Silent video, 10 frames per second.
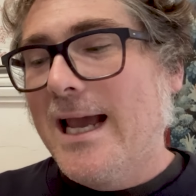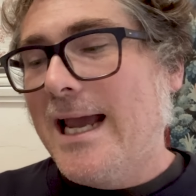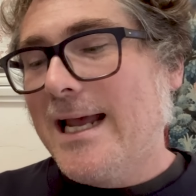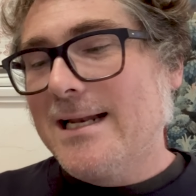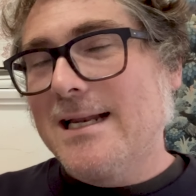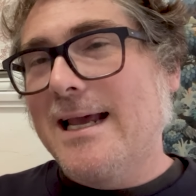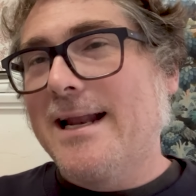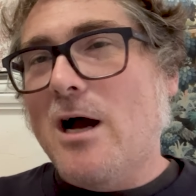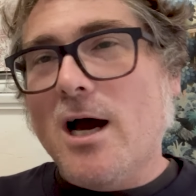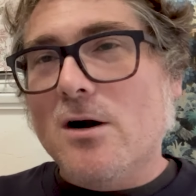And
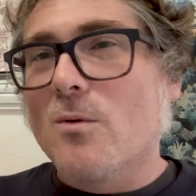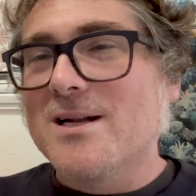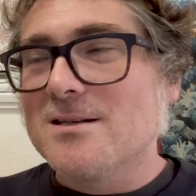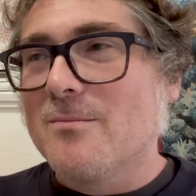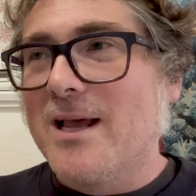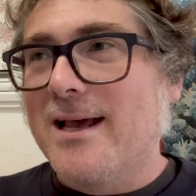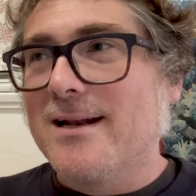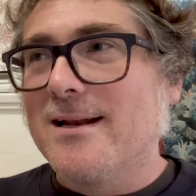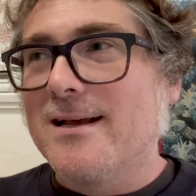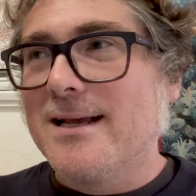Harawata
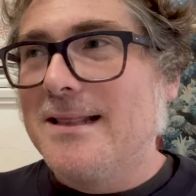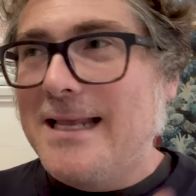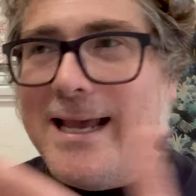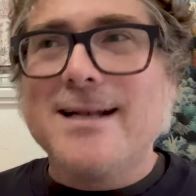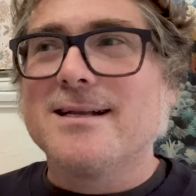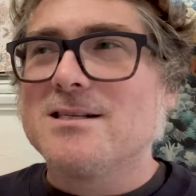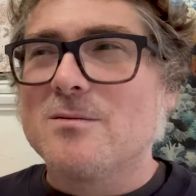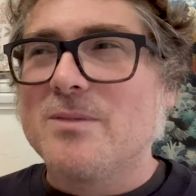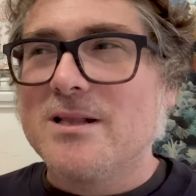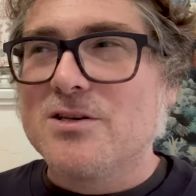Man, in the end, ends
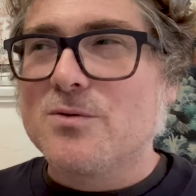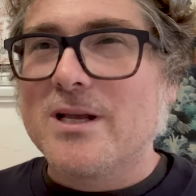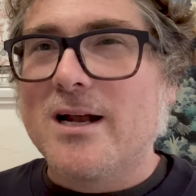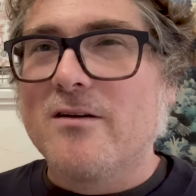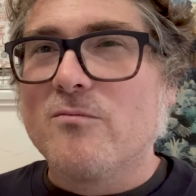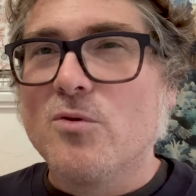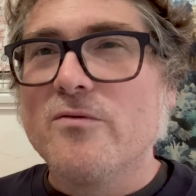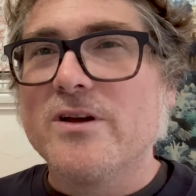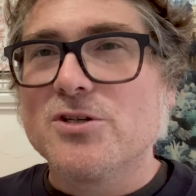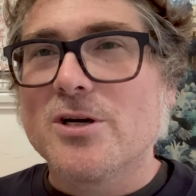up being this really kind of
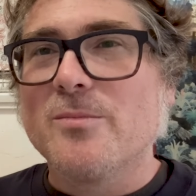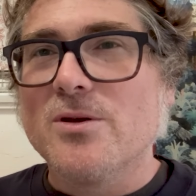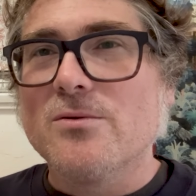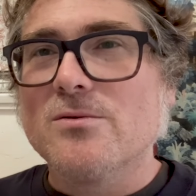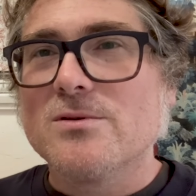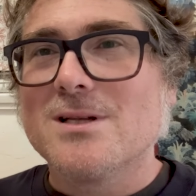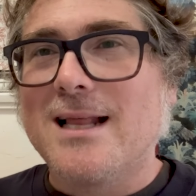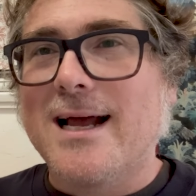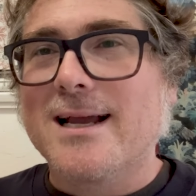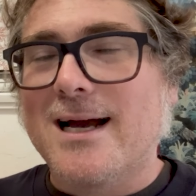moving tribute to
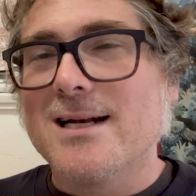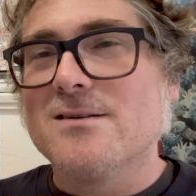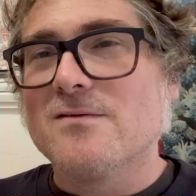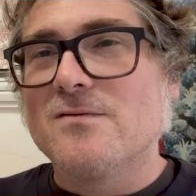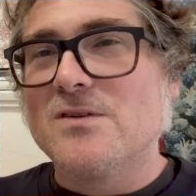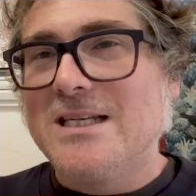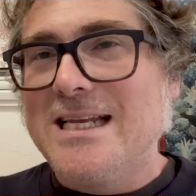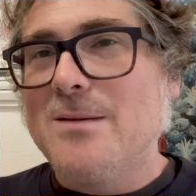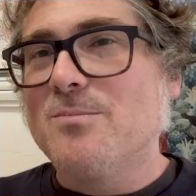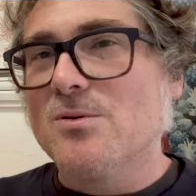that kind of
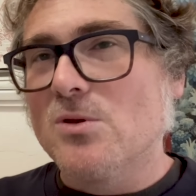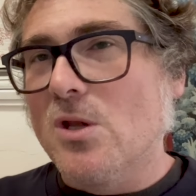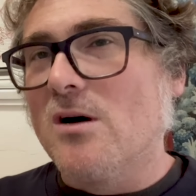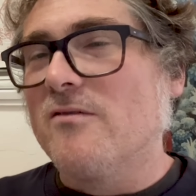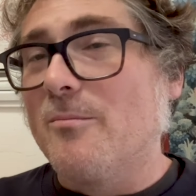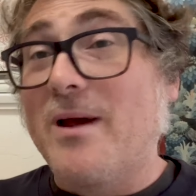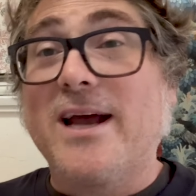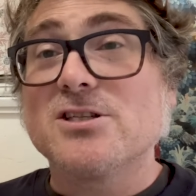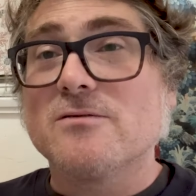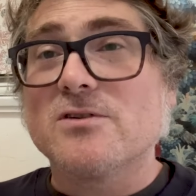deep love and
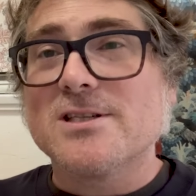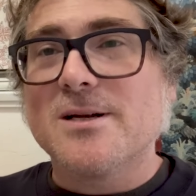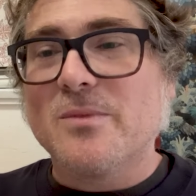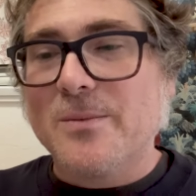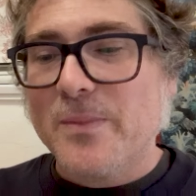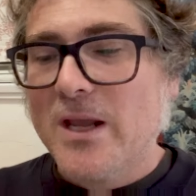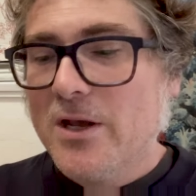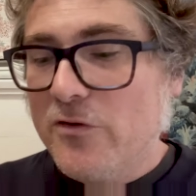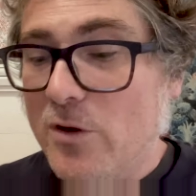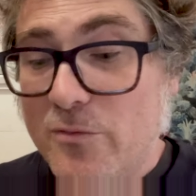passion for cinema.
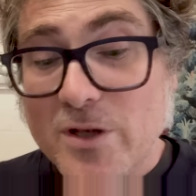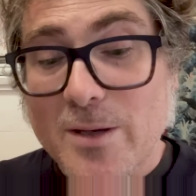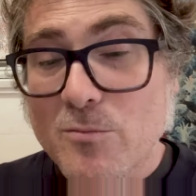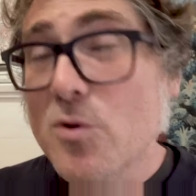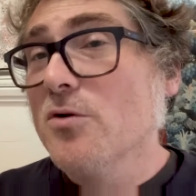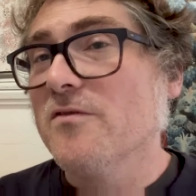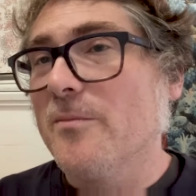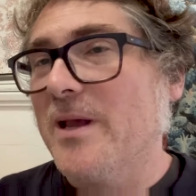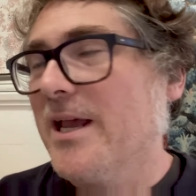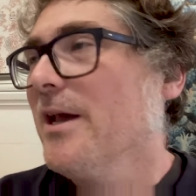So it really moved
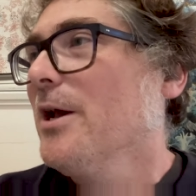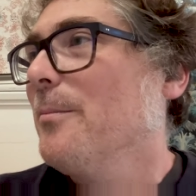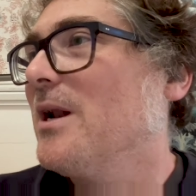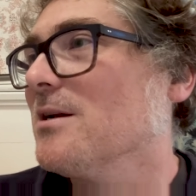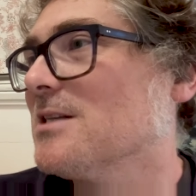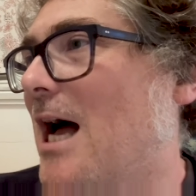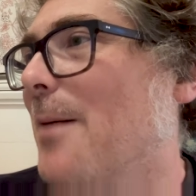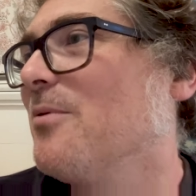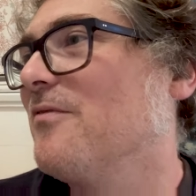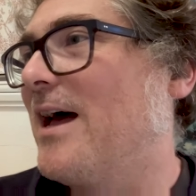me. But on
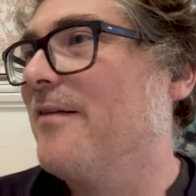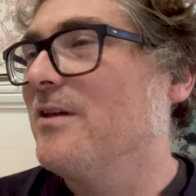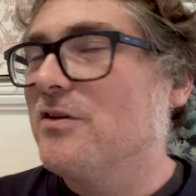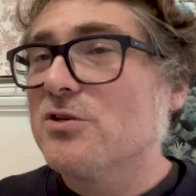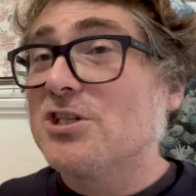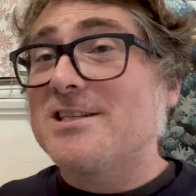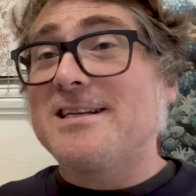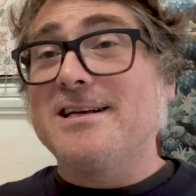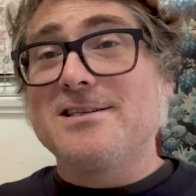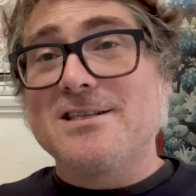top of that, these are just
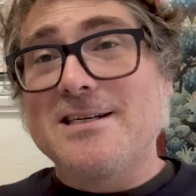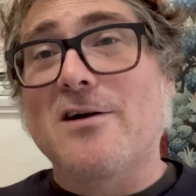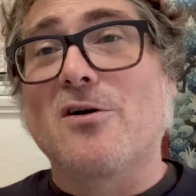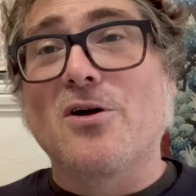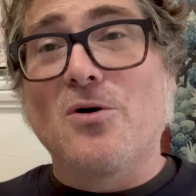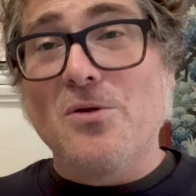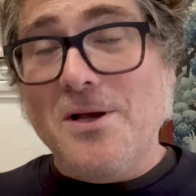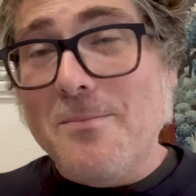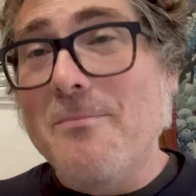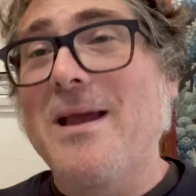hysterical,
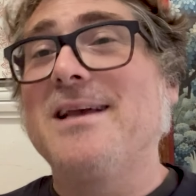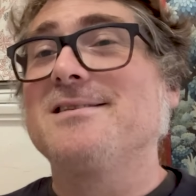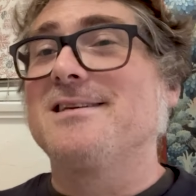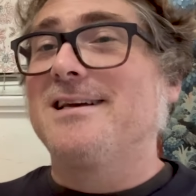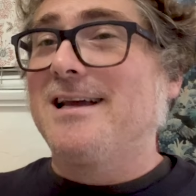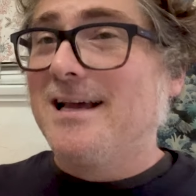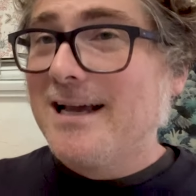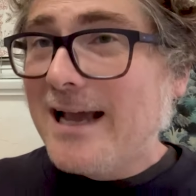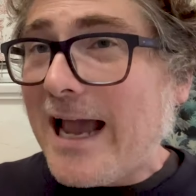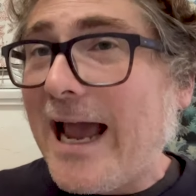amazing
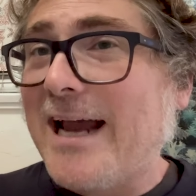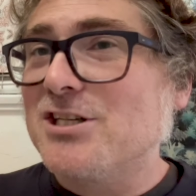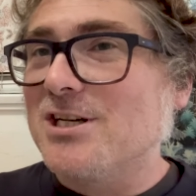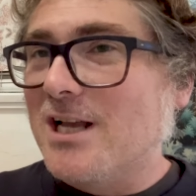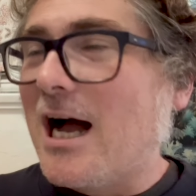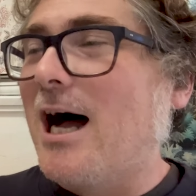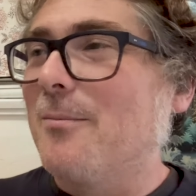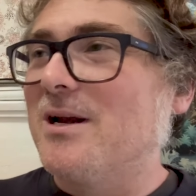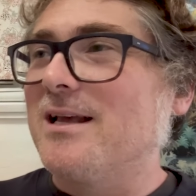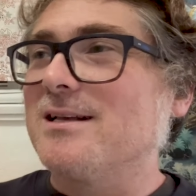action
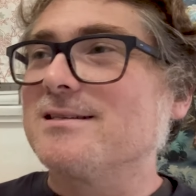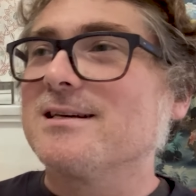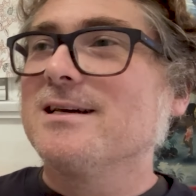comedies